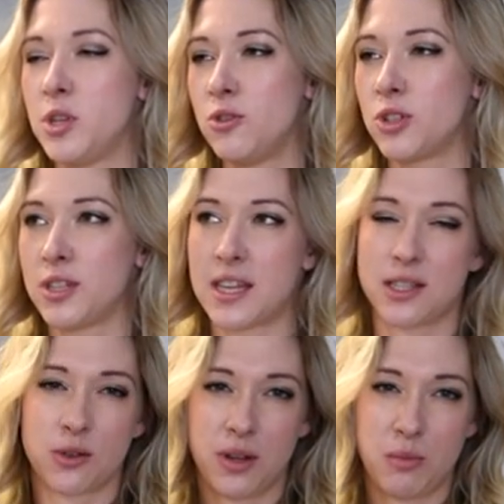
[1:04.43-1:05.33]
usually that's
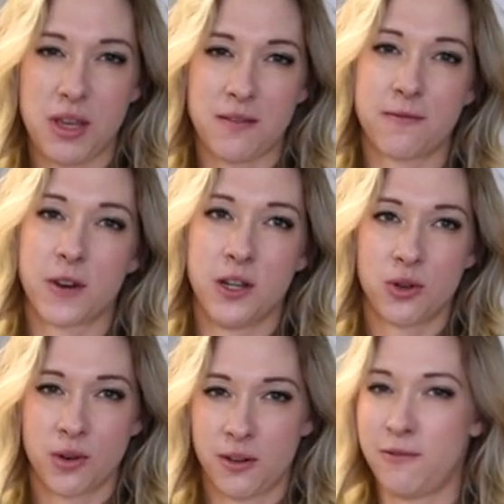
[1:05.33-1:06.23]
going to be French
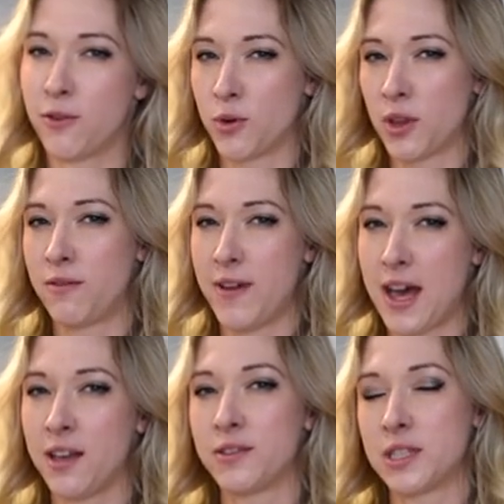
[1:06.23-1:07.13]
horn fourth
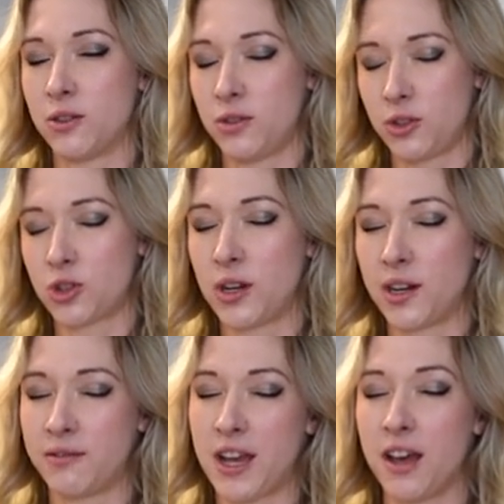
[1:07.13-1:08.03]
valve, so your
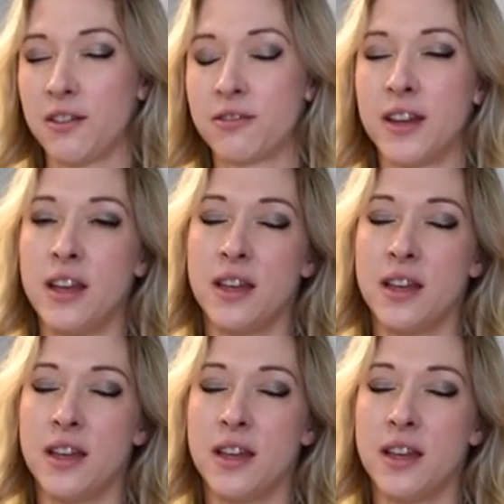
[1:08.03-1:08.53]
trigger valve.